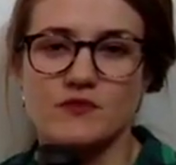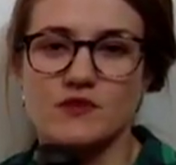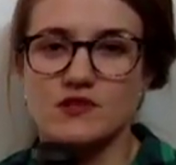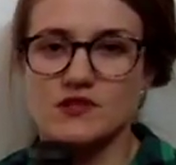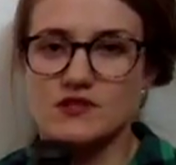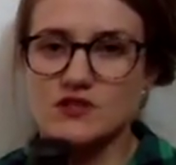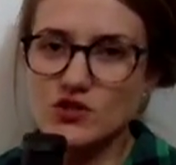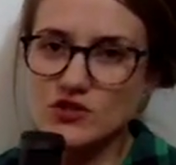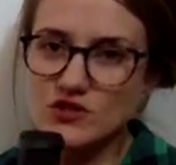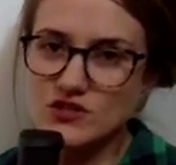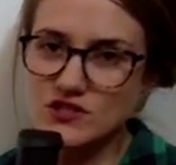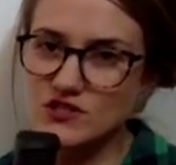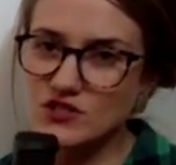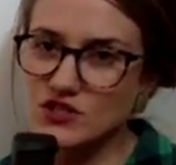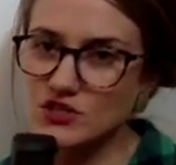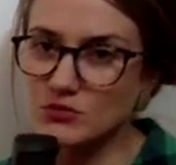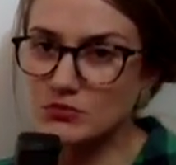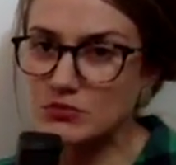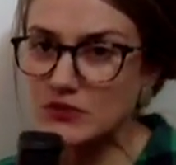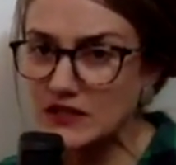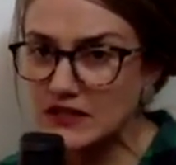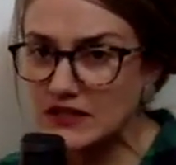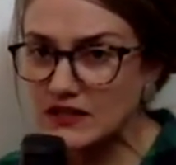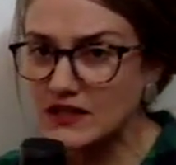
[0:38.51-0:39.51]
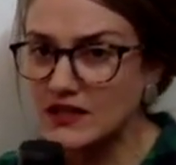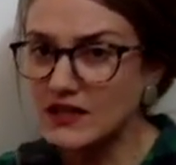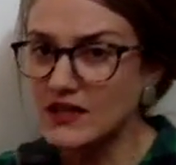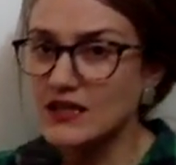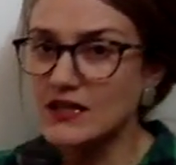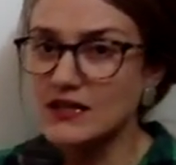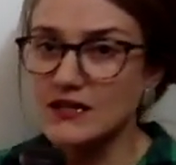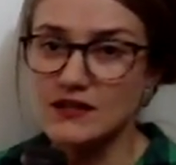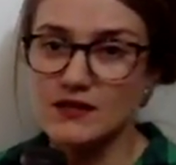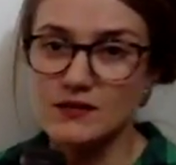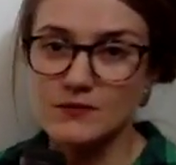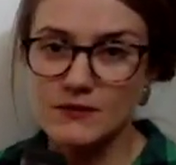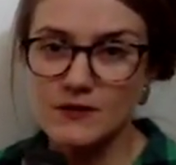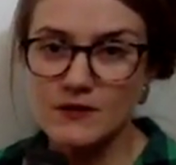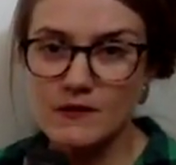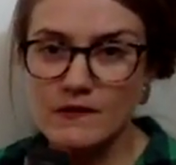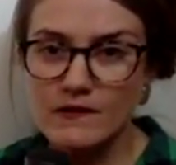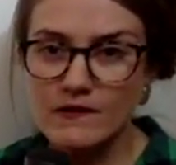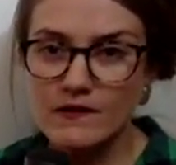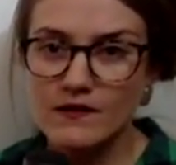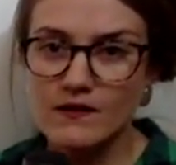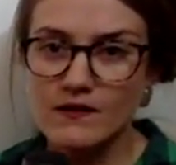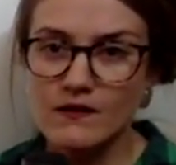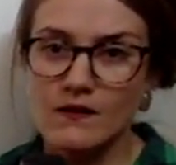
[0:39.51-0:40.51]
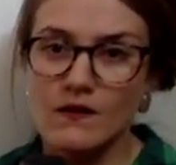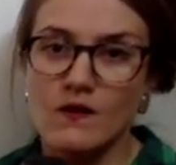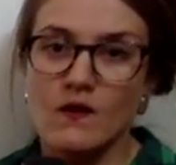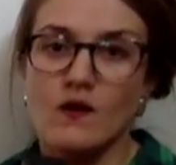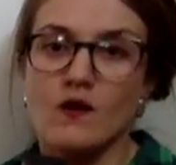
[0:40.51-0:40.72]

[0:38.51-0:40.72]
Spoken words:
So this could be in America,